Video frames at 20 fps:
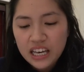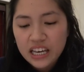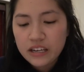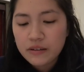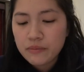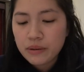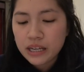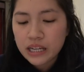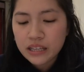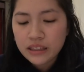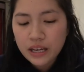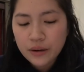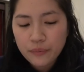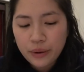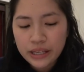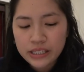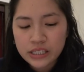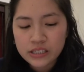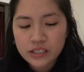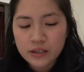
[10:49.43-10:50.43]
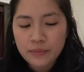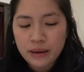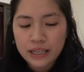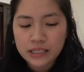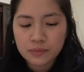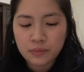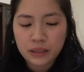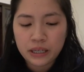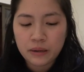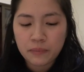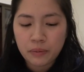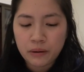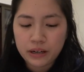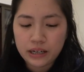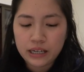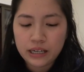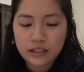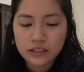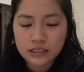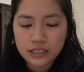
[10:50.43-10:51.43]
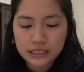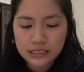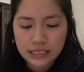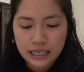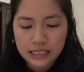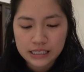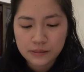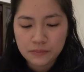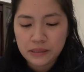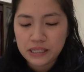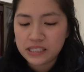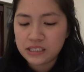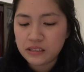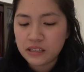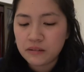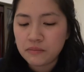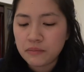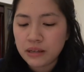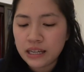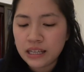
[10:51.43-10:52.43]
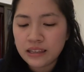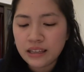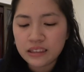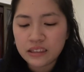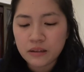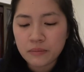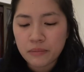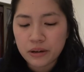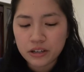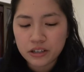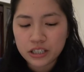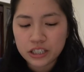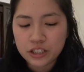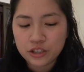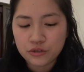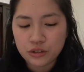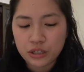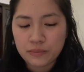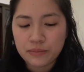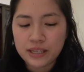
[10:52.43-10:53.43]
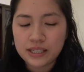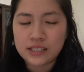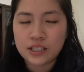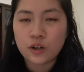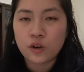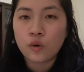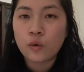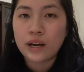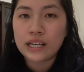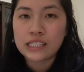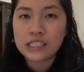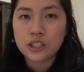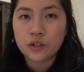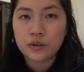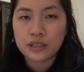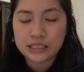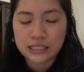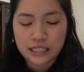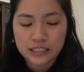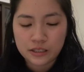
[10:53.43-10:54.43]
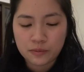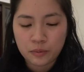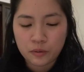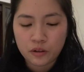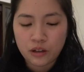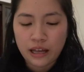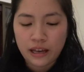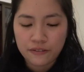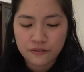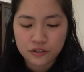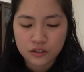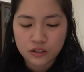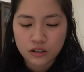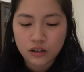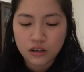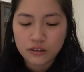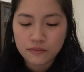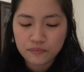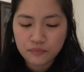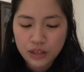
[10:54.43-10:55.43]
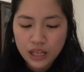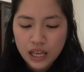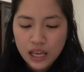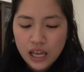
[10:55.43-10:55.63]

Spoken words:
Admitting that racism has played a part in our success means admitting that the American dream isn't quite so accessible after all.